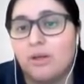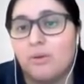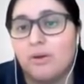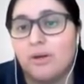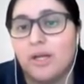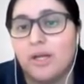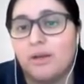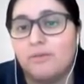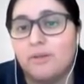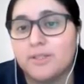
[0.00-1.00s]
quantity
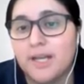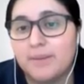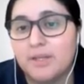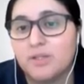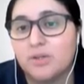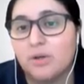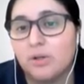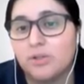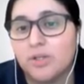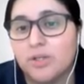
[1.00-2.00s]
of the assignments or
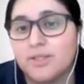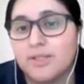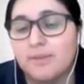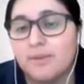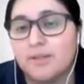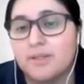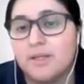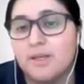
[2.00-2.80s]
alter assignments,